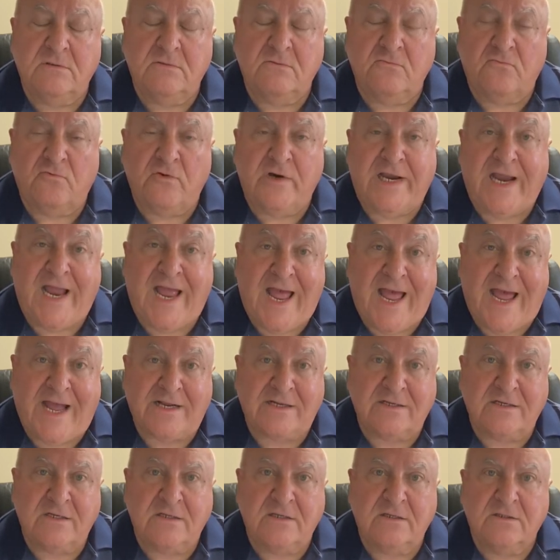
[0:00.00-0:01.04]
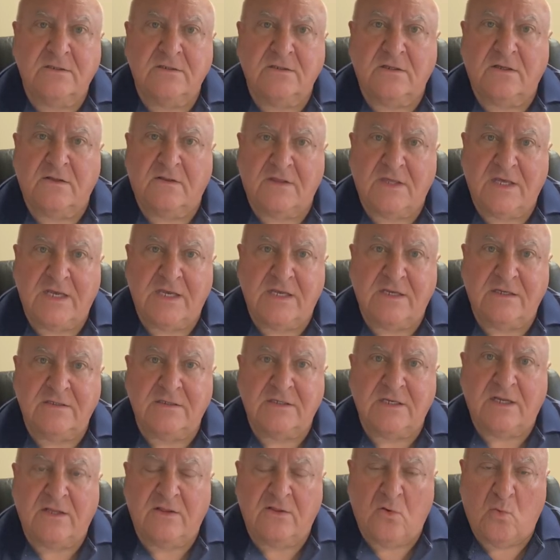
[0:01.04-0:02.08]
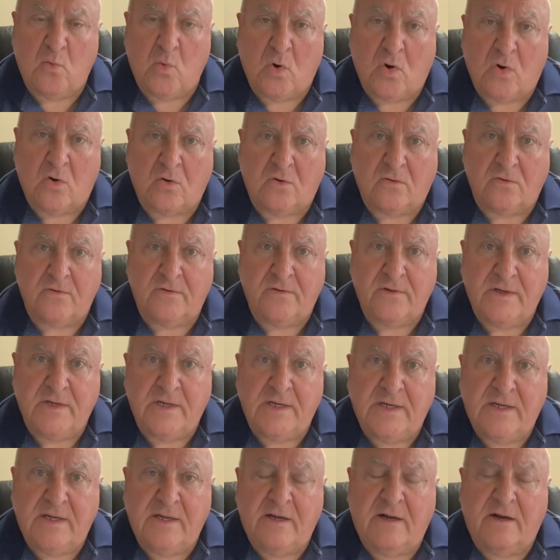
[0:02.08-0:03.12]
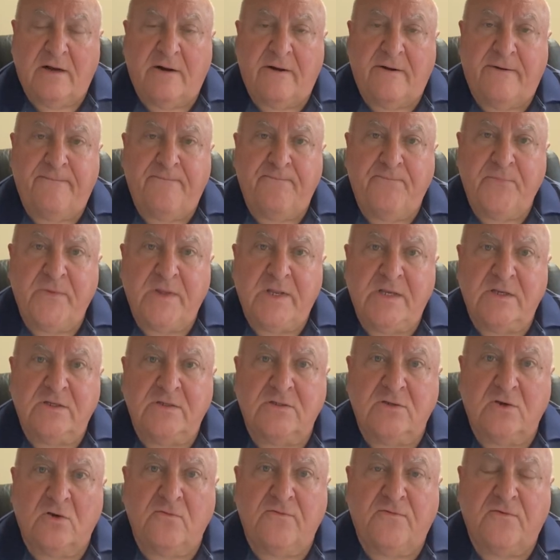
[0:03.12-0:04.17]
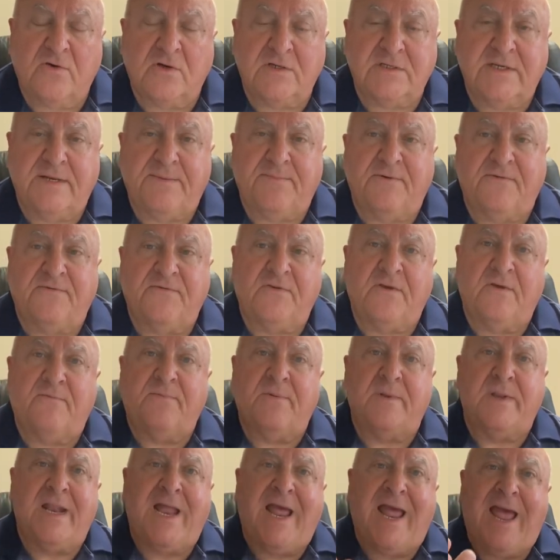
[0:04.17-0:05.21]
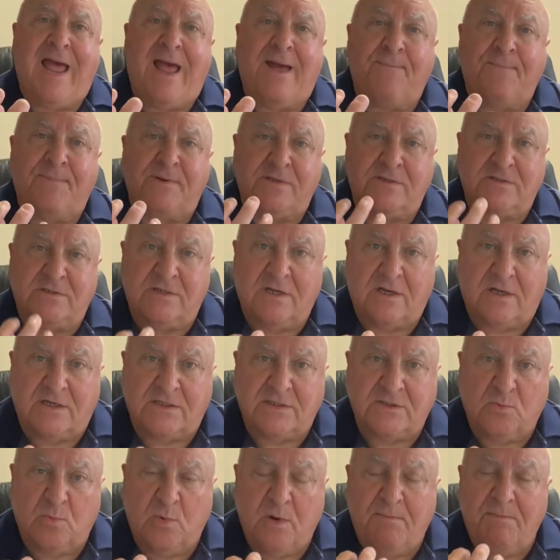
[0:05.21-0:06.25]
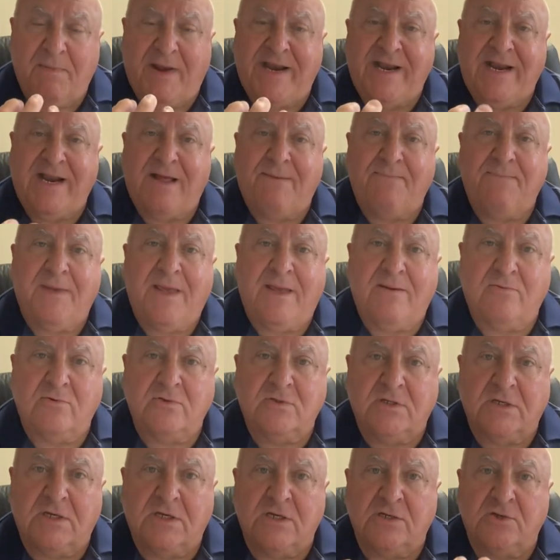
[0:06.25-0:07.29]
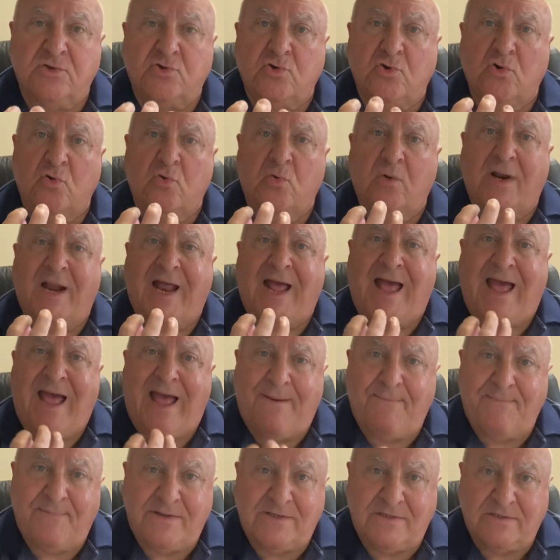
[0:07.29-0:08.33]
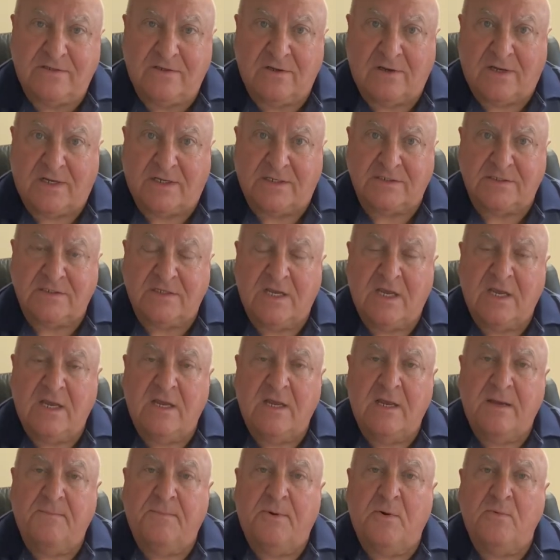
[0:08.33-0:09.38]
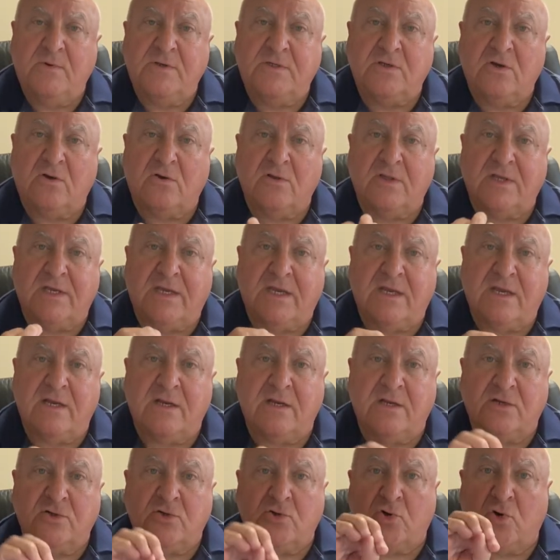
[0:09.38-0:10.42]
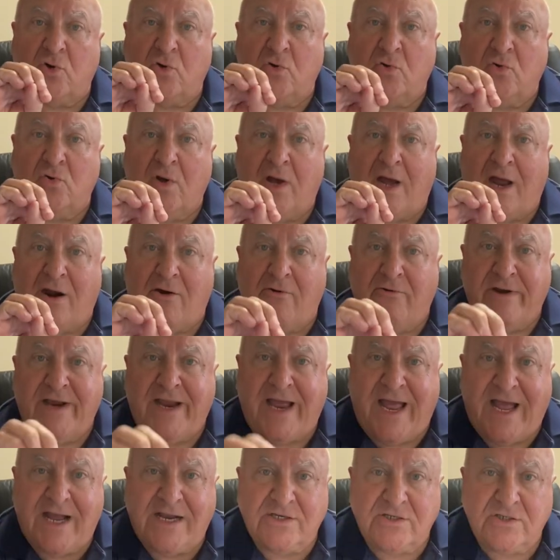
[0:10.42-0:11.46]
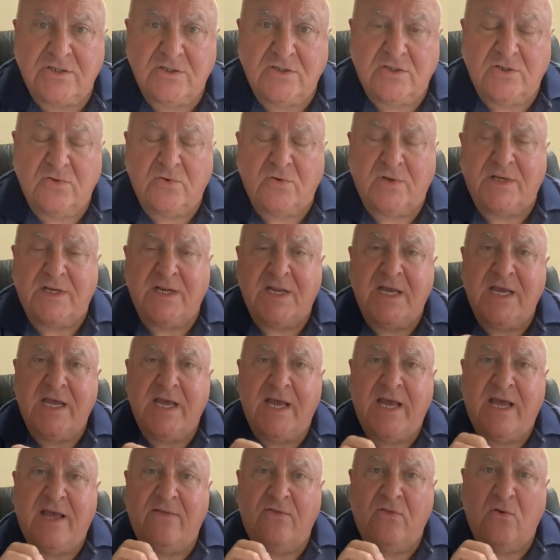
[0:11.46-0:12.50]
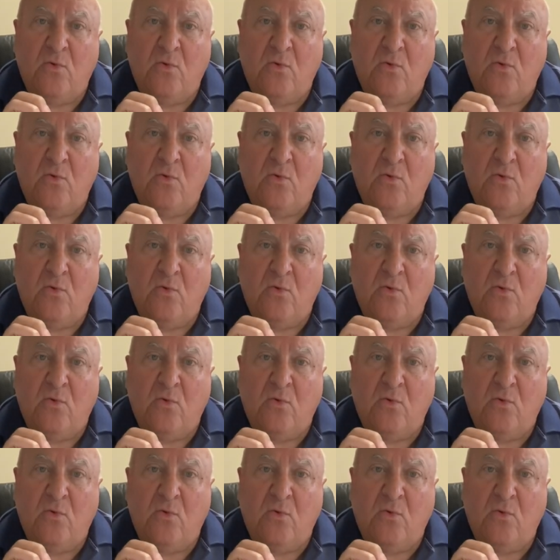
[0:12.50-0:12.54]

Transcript: react to things in the world. So, for example, if something happens to us, we might not be able to control what happens to us, but we certainly can control our reaction to it. And the